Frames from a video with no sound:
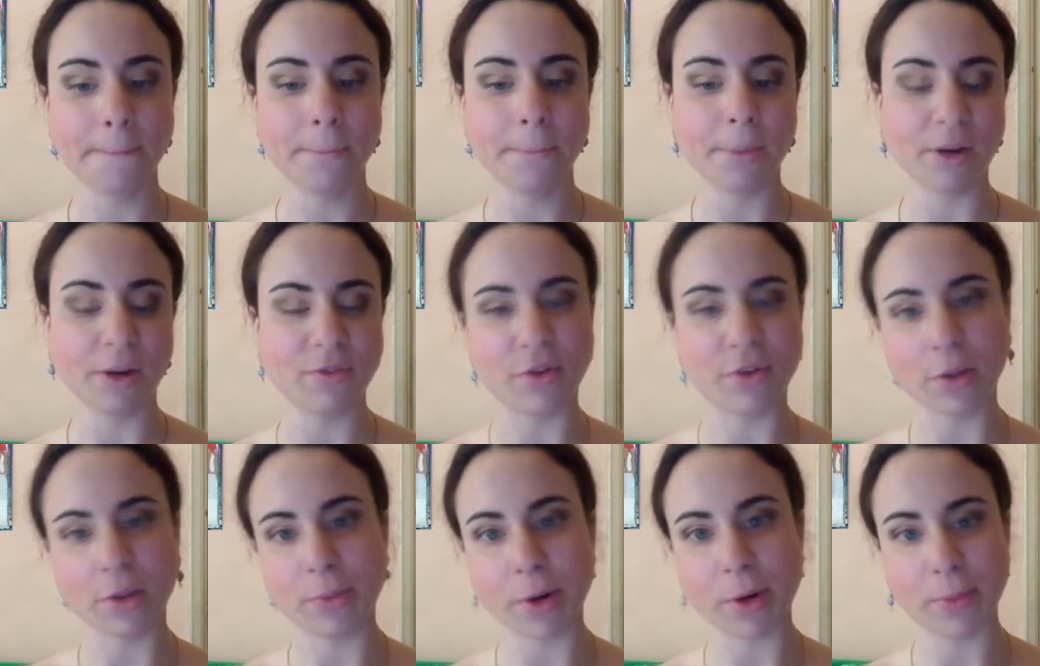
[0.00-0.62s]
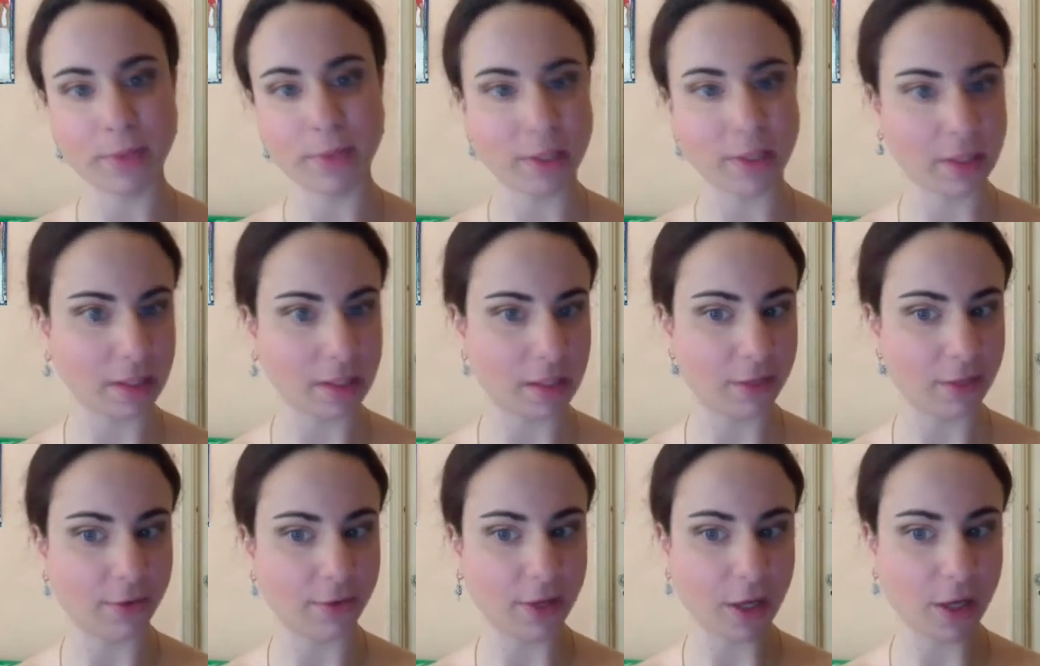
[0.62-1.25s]
But for the purposes of
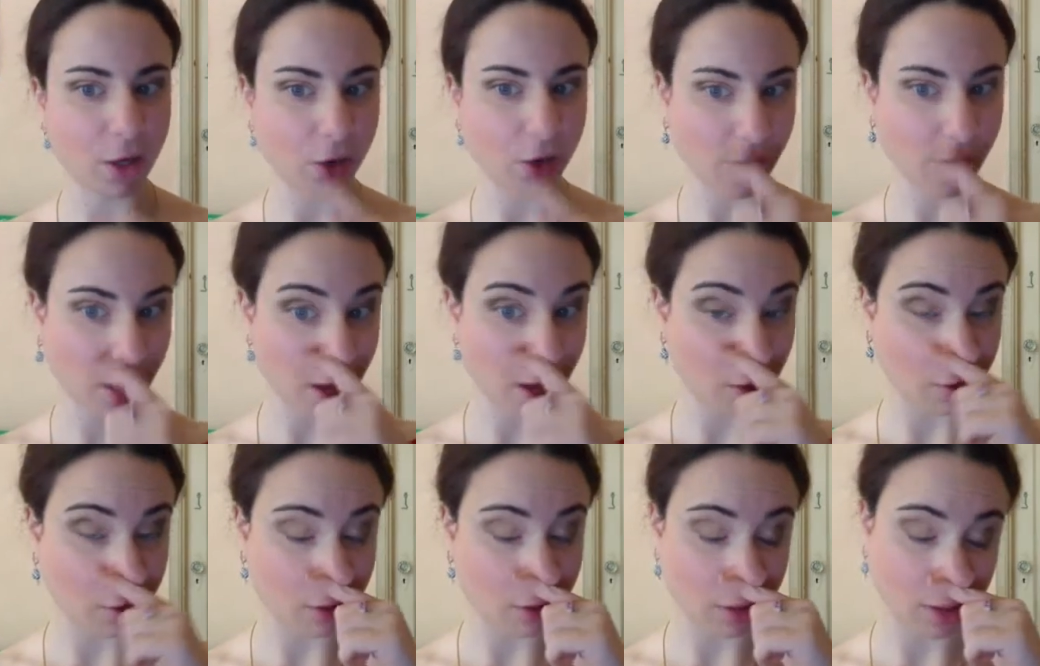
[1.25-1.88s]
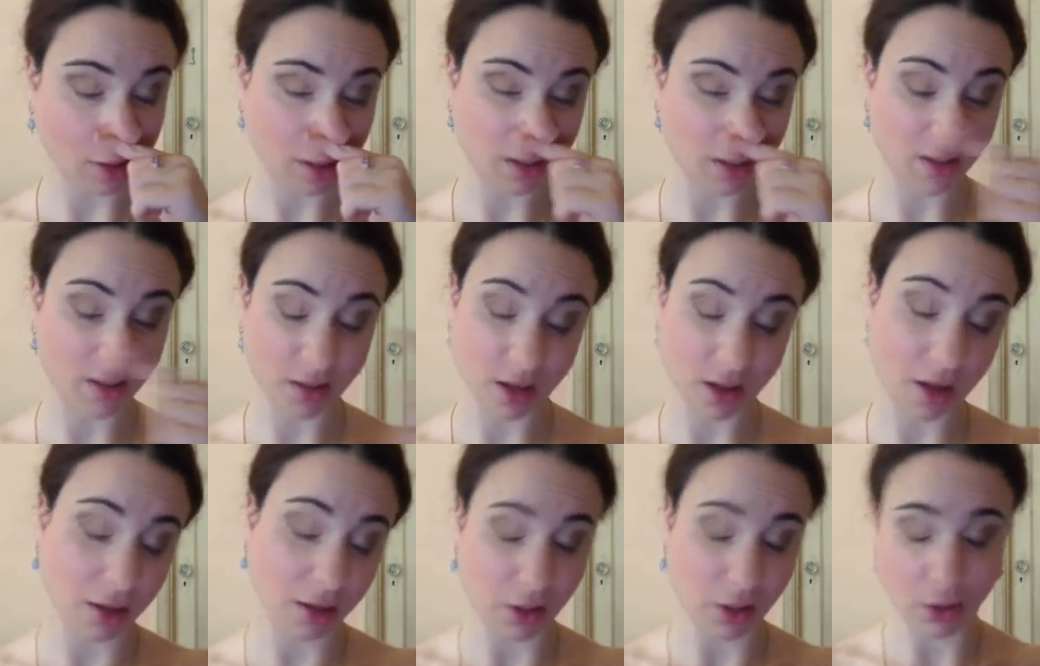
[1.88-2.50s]
this video,
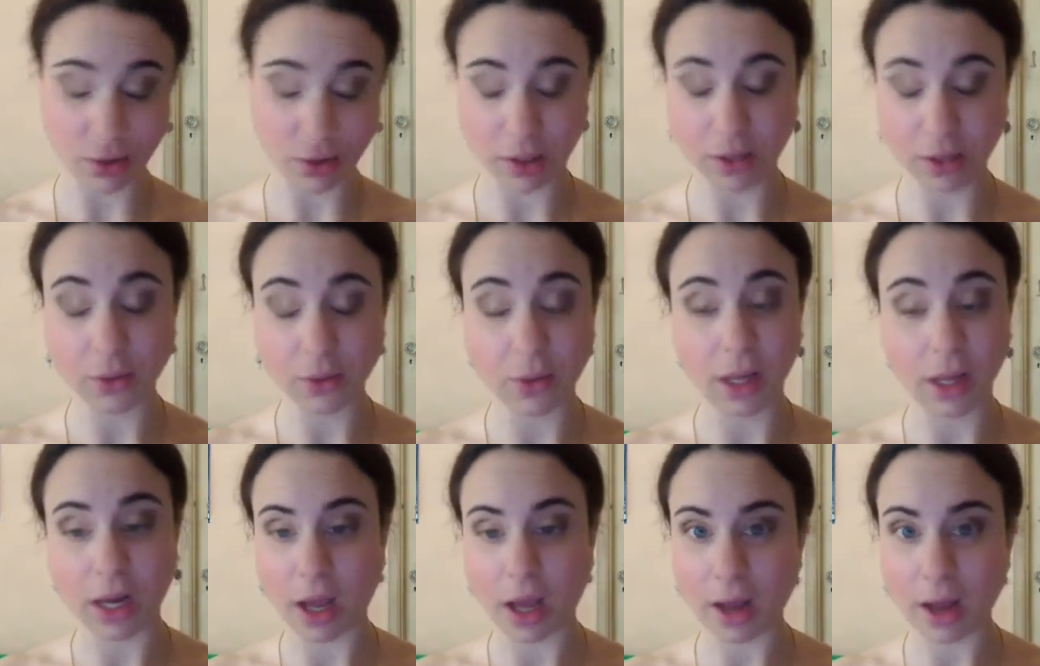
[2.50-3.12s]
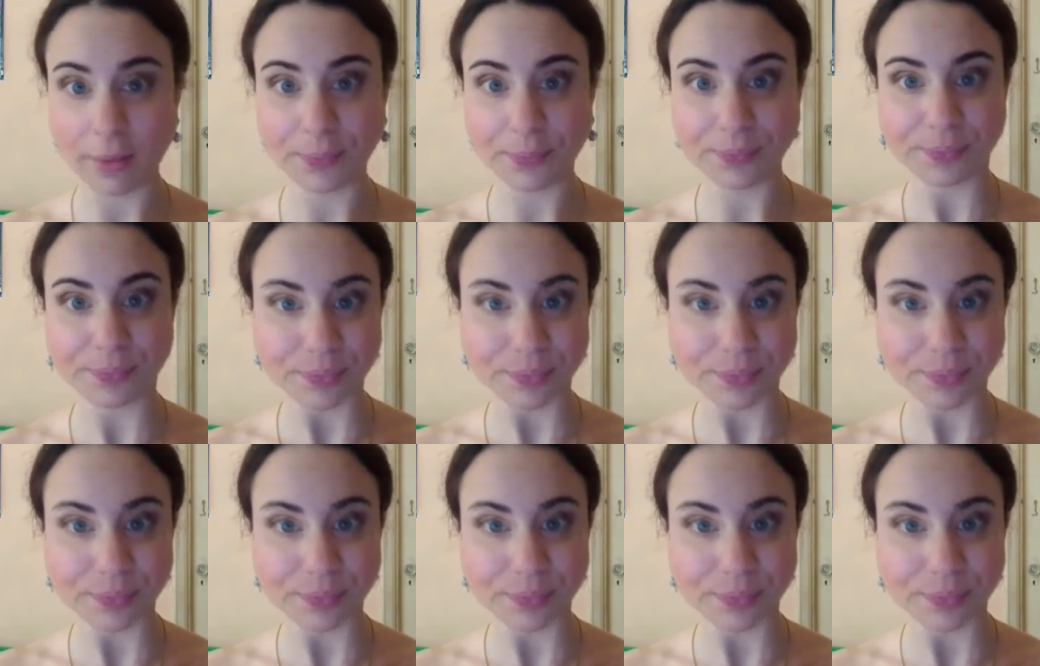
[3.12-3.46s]
I'll use it, why not?